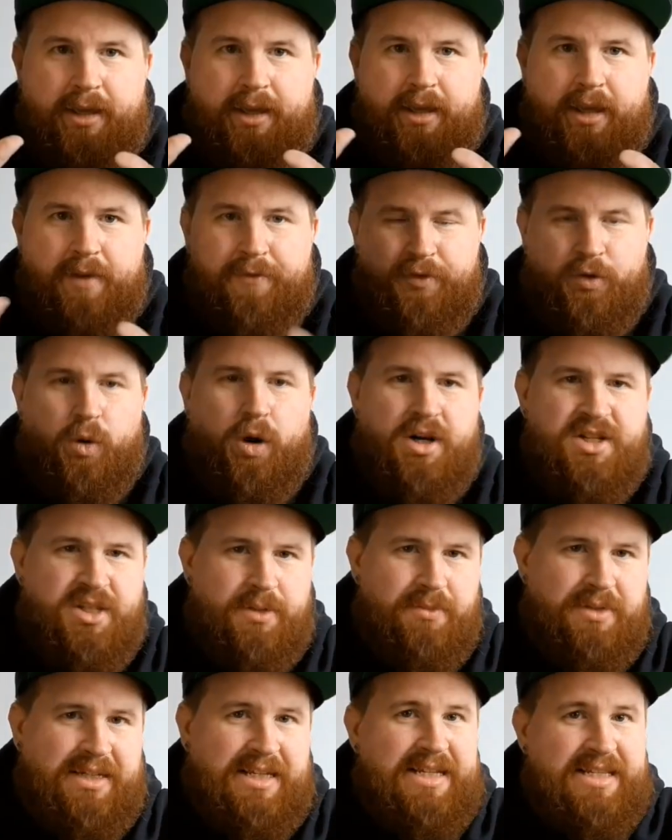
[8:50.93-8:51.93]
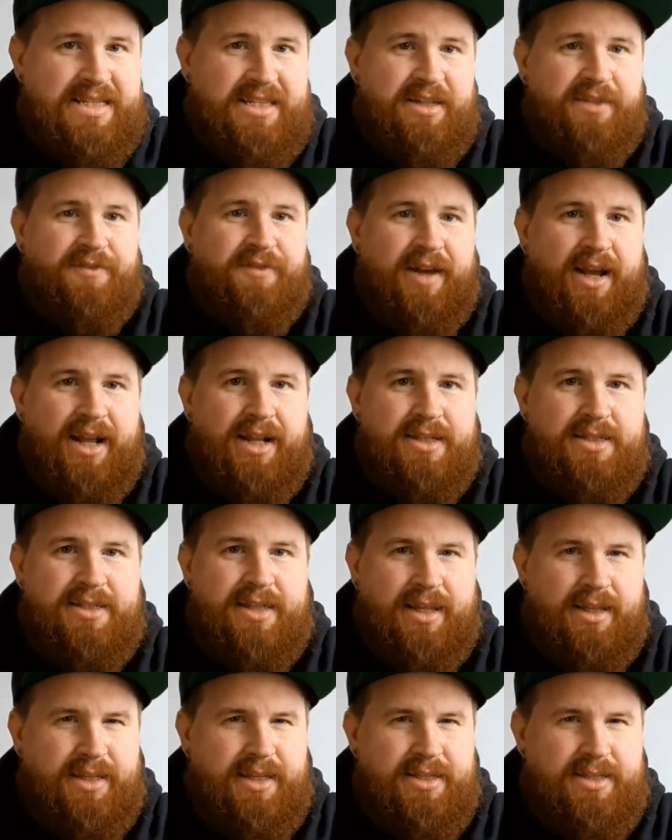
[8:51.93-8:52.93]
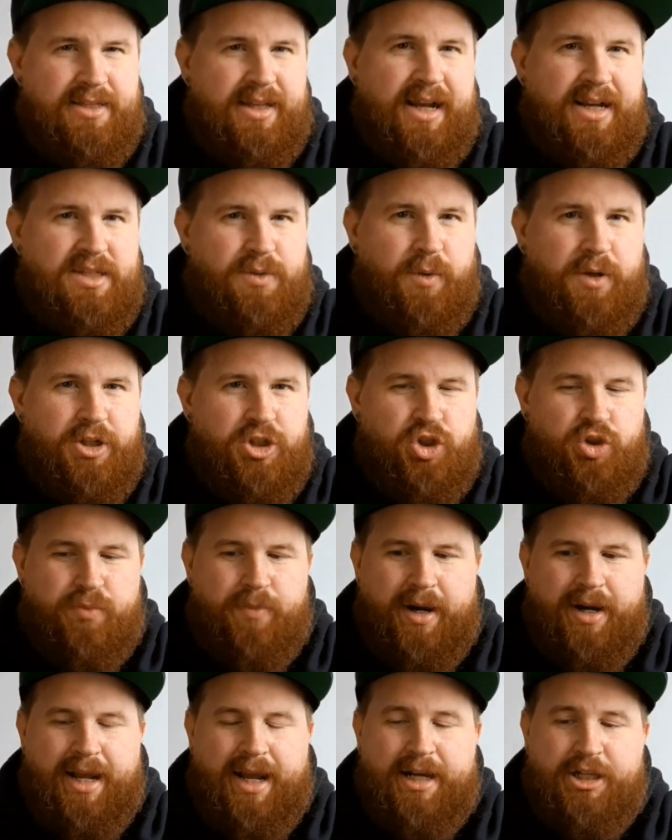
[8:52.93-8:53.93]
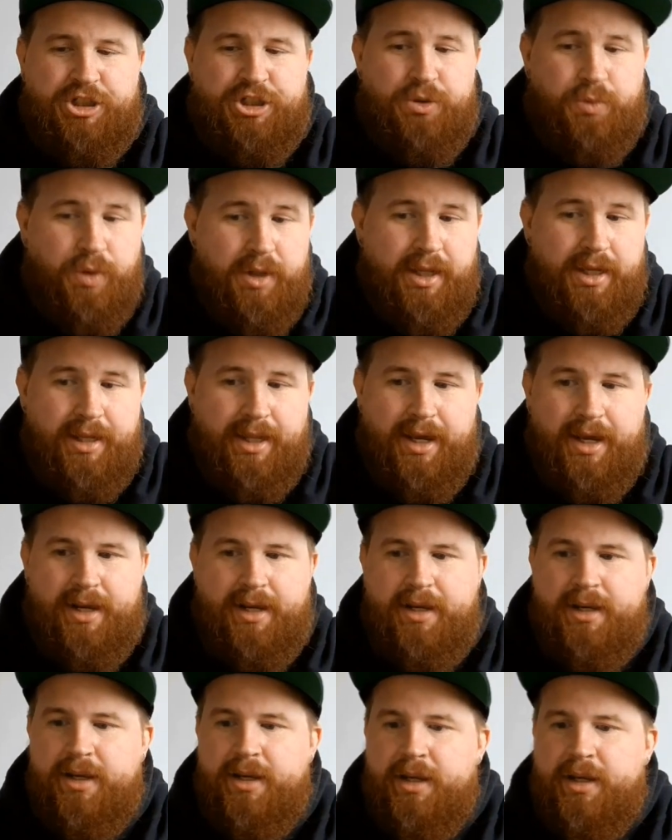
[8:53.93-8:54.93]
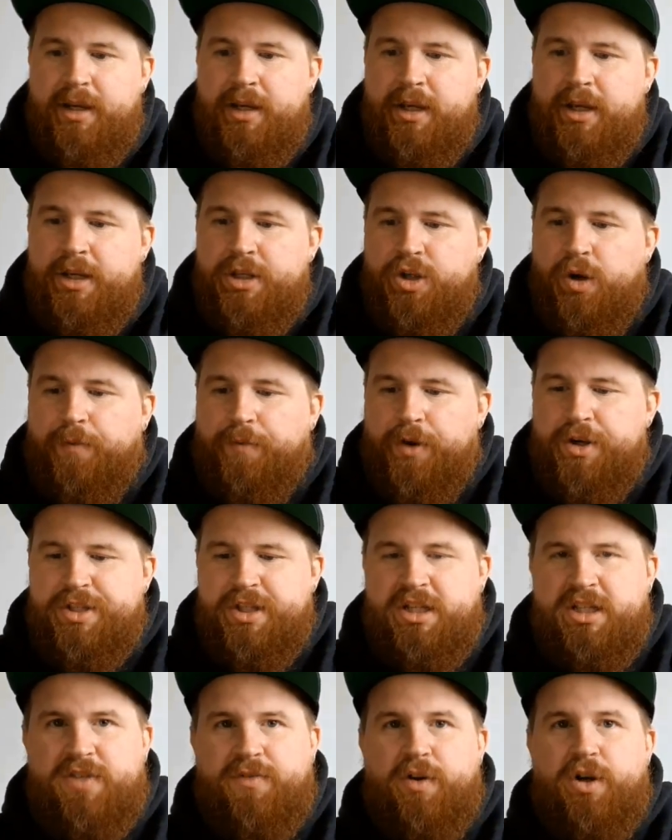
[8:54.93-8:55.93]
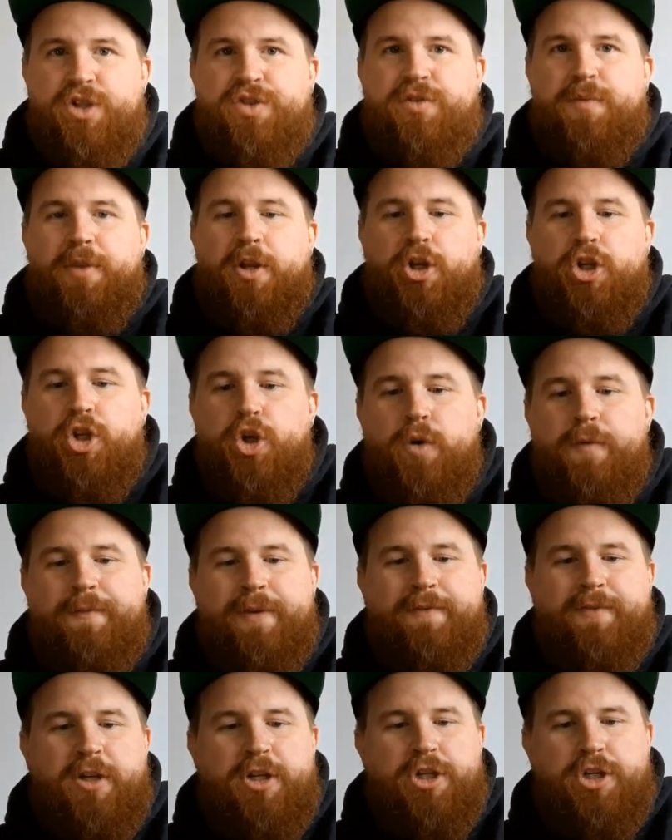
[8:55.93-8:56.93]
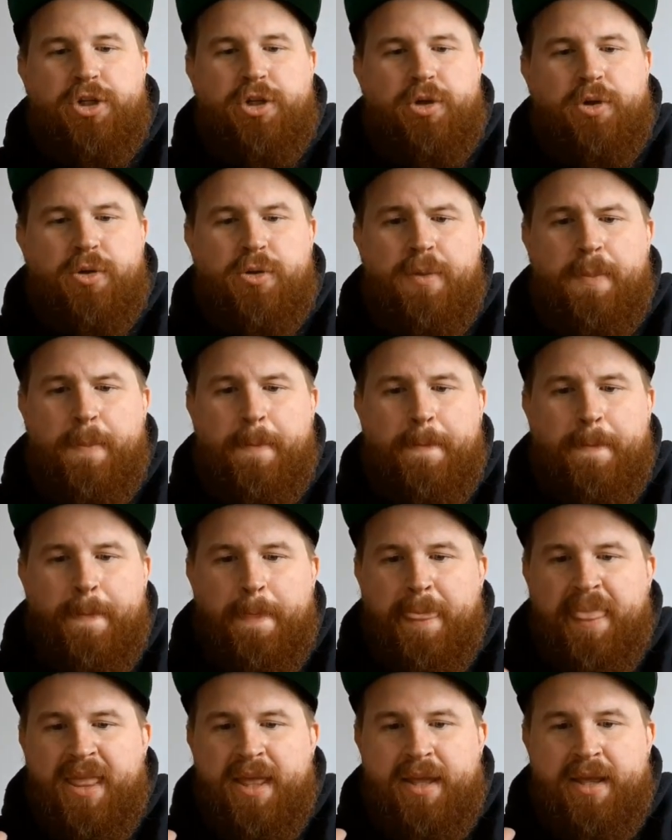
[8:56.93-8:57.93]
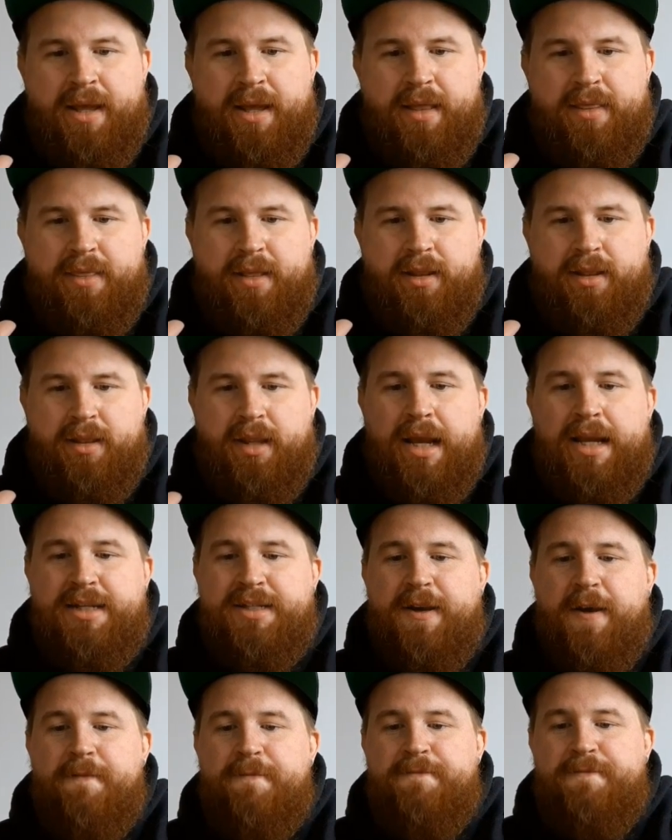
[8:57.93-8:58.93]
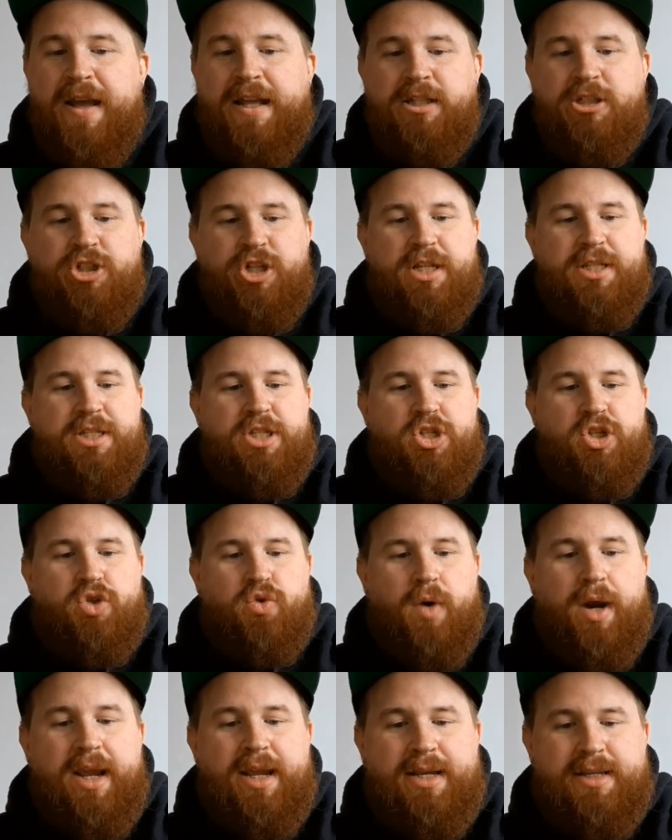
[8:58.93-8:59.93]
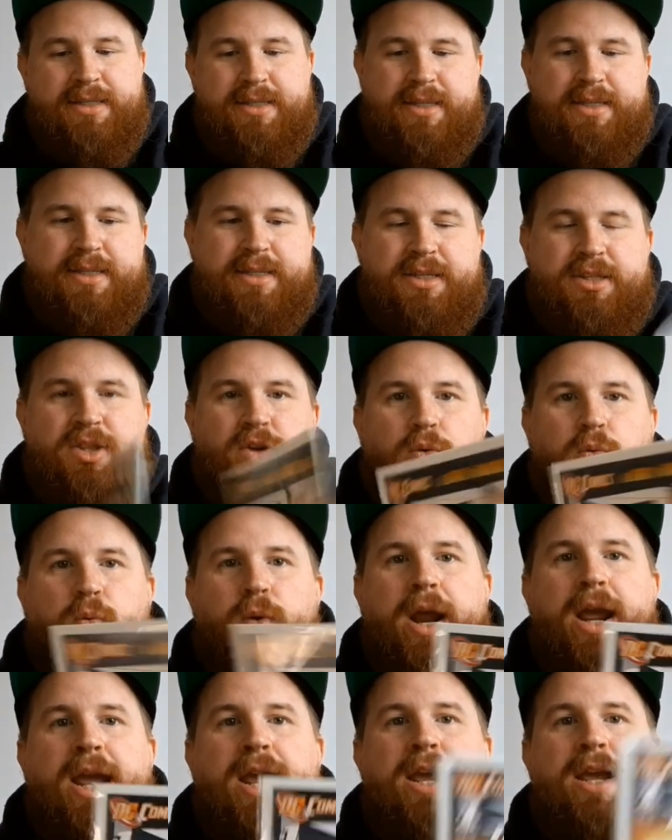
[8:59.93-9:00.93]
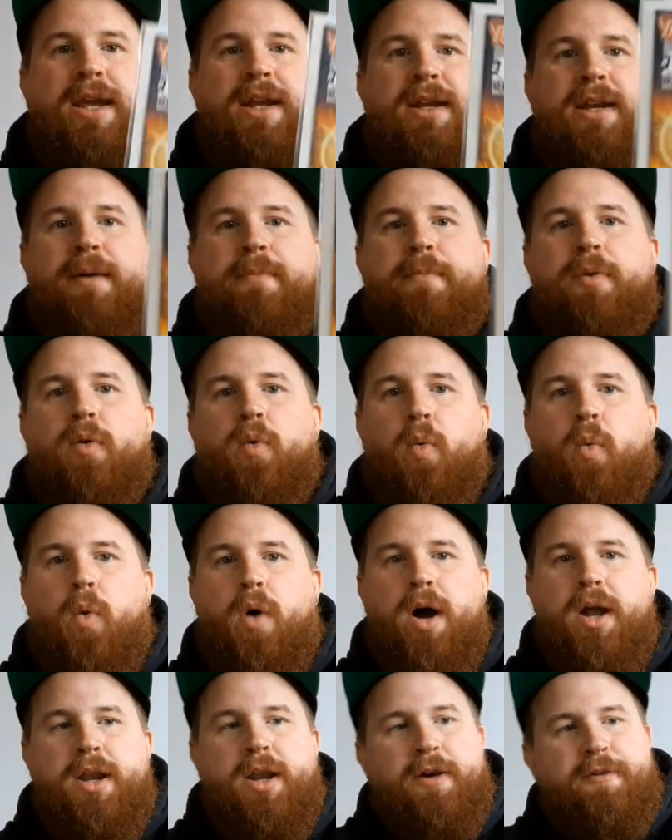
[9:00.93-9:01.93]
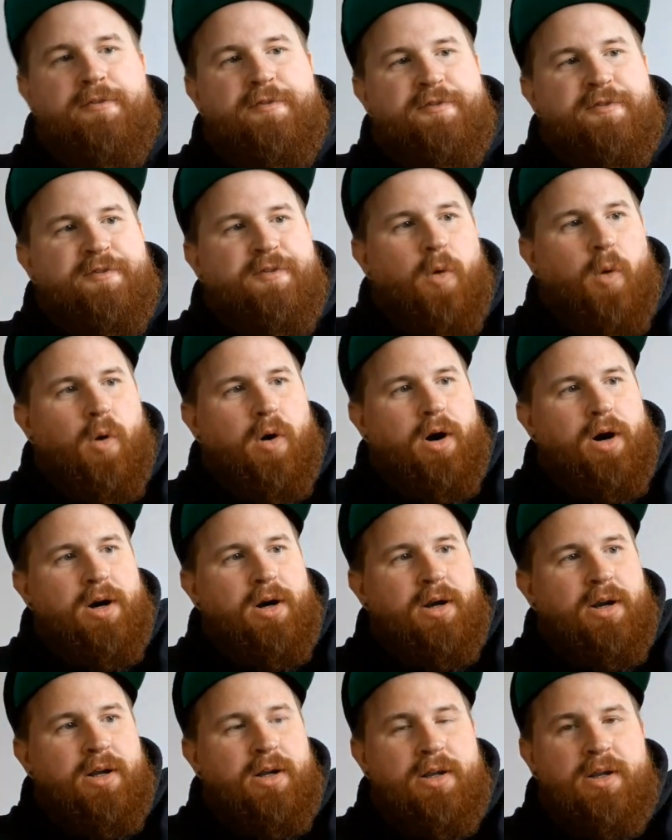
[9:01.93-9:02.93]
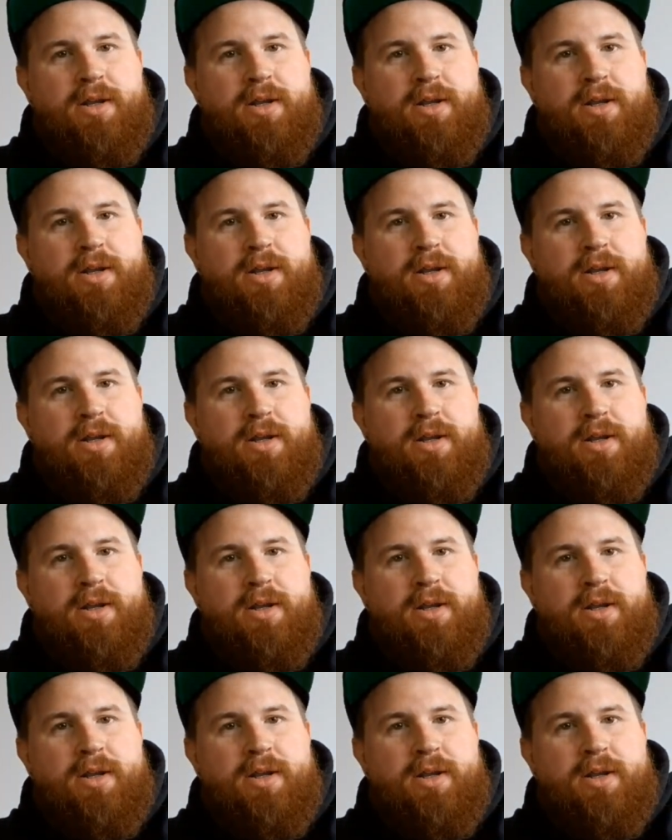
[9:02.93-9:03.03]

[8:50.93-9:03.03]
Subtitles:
If you are some DC fans, then these next ones you might actually really like. So first things first, from the New 52, The Light of Vengeance Strikes. This is the Ray, number one of four.